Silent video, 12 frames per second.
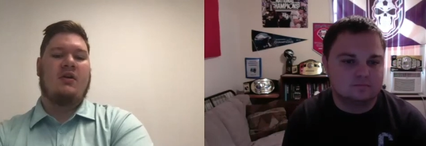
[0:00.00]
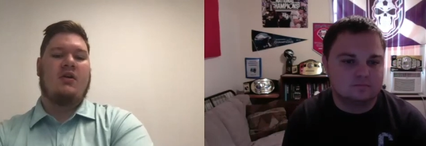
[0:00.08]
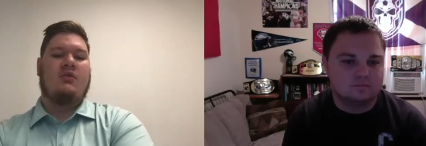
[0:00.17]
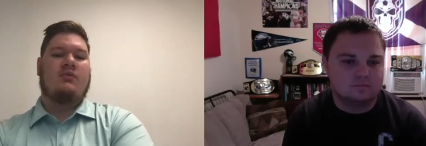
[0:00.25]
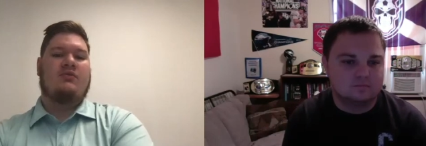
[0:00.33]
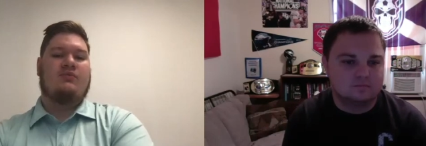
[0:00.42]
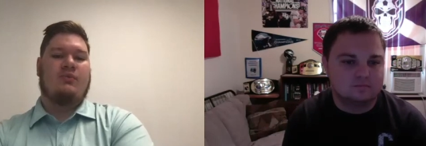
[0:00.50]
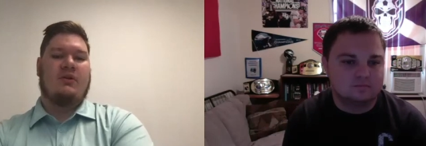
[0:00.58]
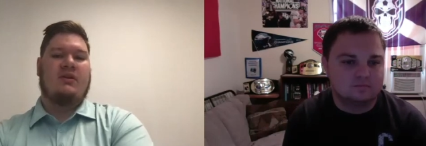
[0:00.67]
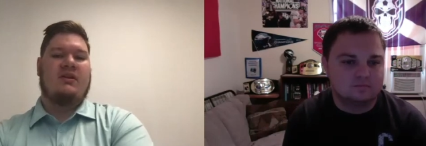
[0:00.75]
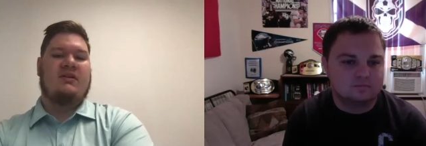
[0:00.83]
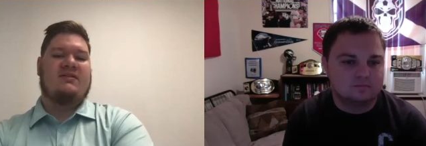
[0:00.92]
Speaker 1: was
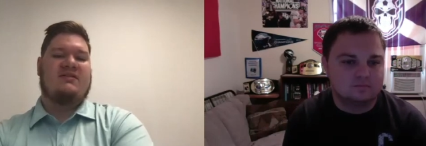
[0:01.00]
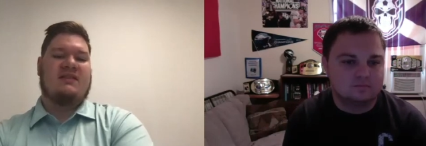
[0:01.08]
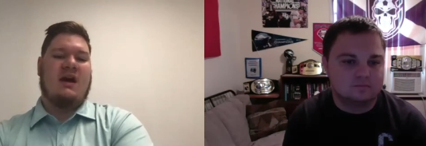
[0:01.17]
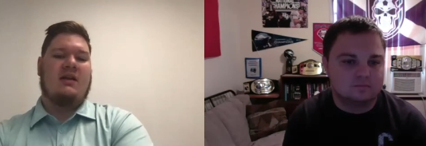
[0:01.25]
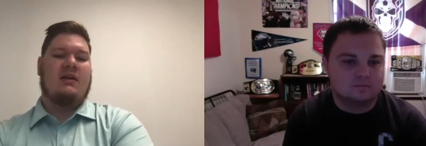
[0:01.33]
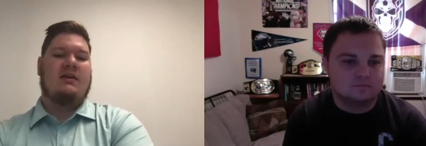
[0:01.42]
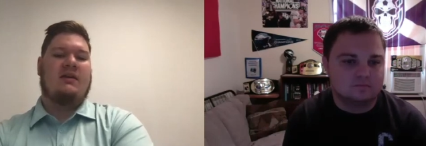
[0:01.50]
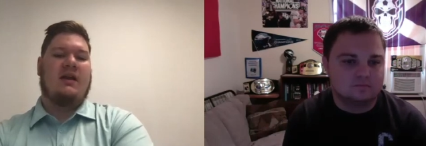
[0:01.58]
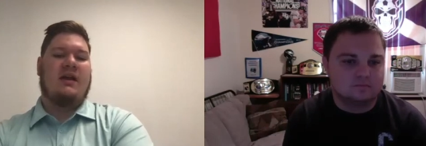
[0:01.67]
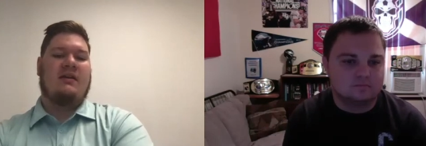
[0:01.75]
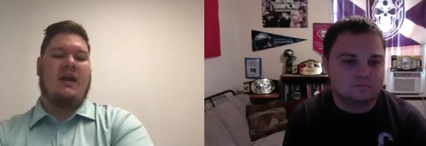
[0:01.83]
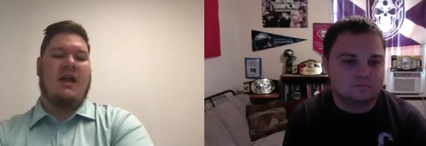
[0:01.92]
really solid
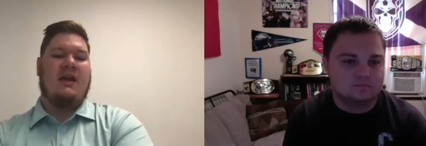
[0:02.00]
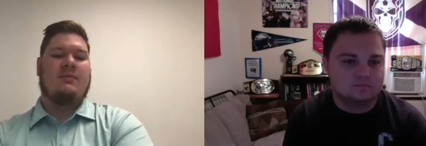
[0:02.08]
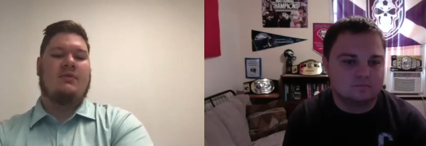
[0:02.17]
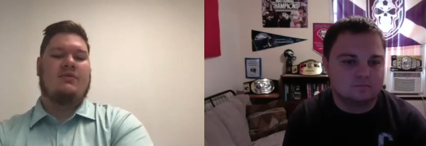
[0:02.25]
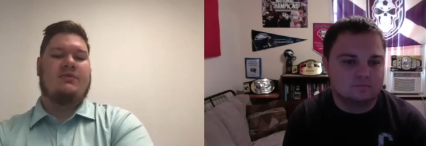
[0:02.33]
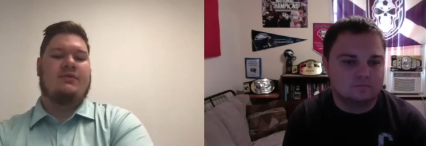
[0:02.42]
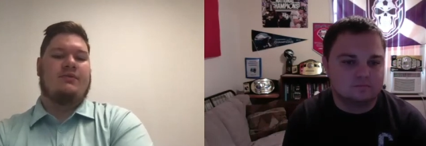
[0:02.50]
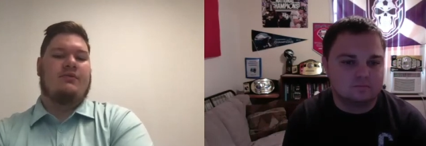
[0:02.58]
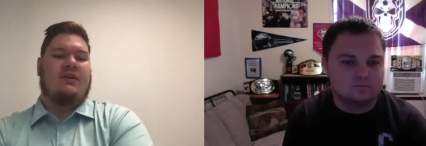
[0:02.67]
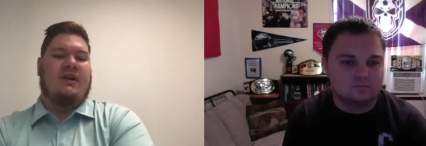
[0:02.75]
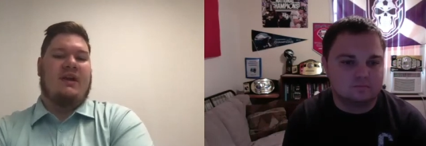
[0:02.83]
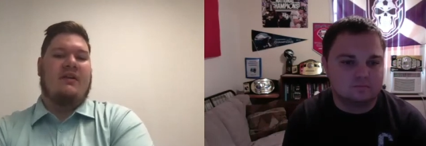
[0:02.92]
and able to
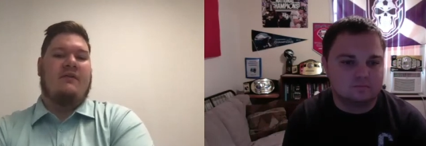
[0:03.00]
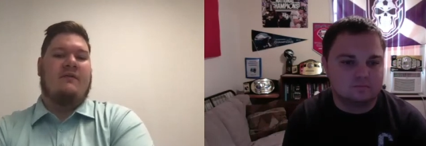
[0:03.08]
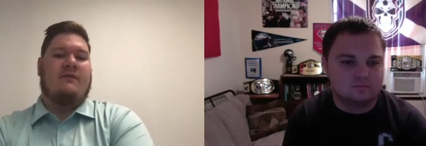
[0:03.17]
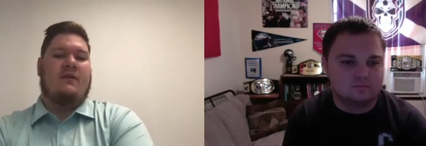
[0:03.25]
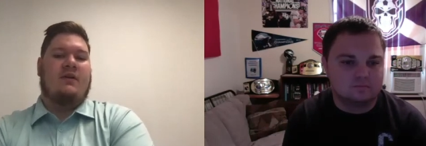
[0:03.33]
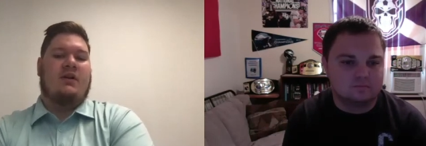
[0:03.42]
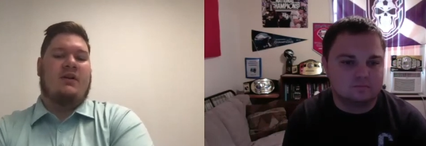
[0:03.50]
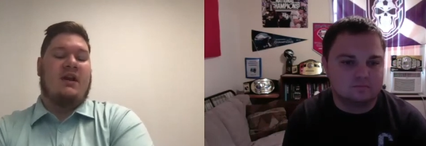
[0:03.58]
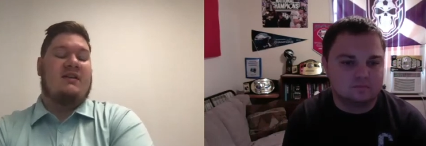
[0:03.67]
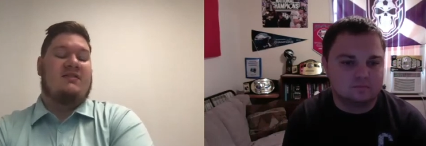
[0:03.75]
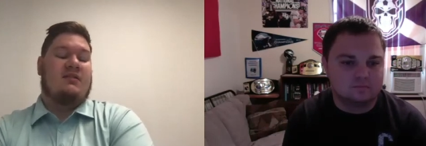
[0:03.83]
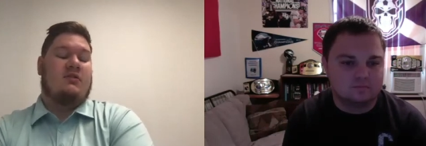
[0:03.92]
give a
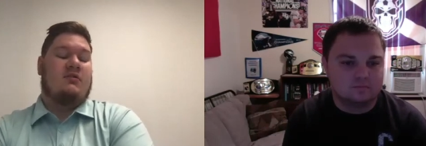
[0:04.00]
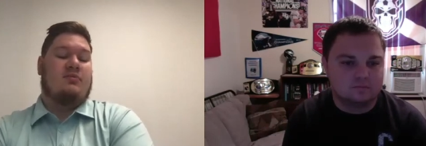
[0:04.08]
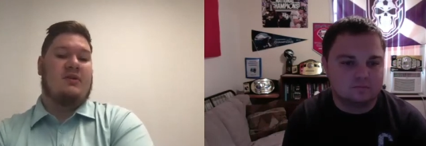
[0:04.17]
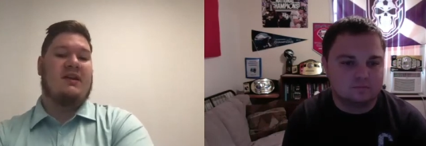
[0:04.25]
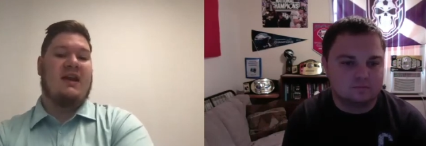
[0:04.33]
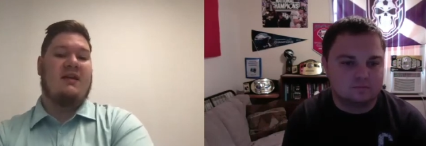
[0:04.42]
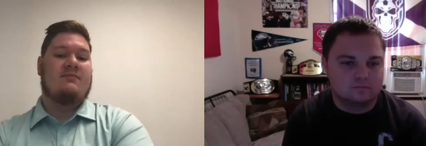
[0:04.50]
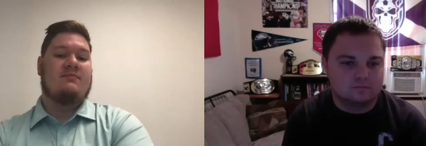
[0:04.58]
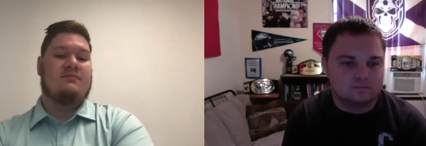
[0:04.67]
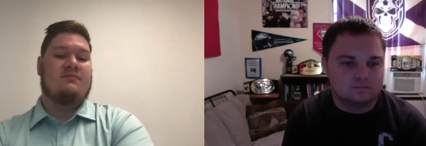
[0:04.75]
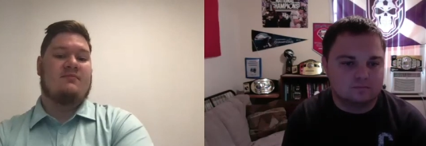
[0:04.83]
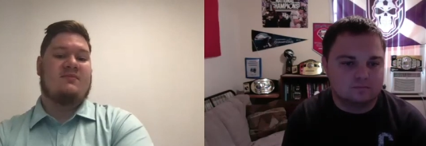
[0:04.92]
nice little pregame
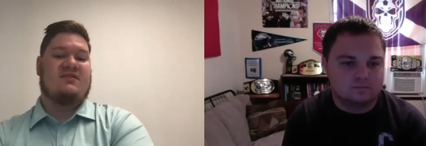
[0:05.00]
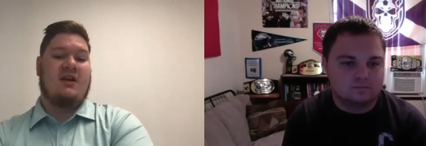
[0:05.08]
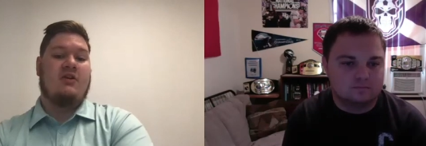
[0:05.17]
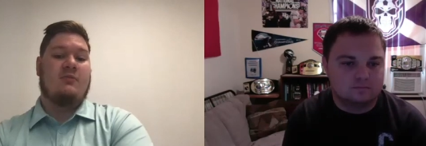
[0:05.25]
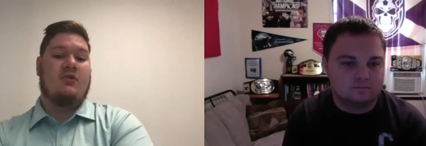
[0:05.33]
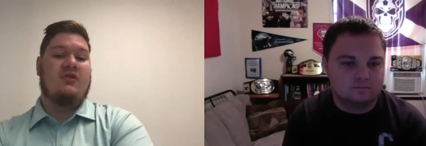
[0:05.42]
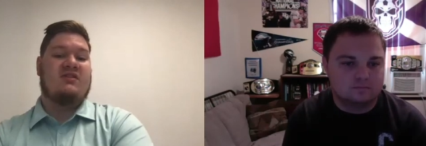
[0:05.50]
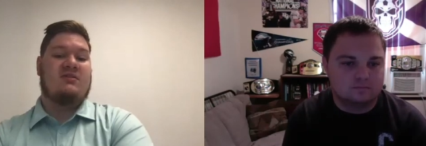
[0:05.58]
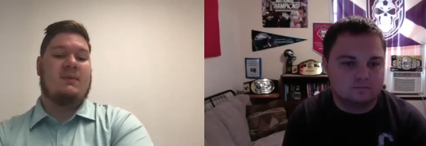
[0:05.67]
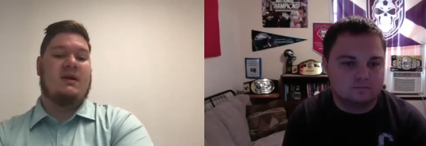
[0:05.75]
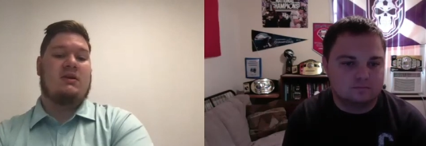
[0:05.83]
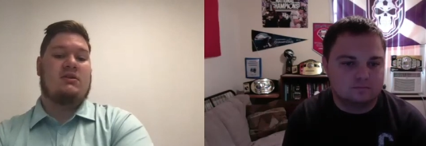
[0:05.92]
ceremony
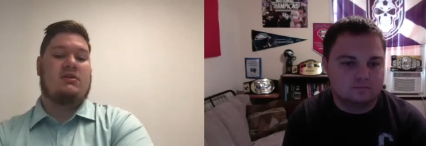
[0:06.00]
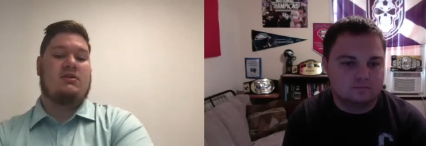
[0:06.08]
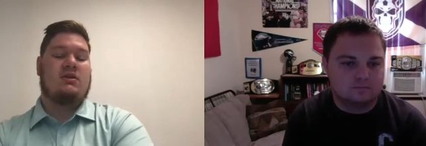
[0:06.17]
speech.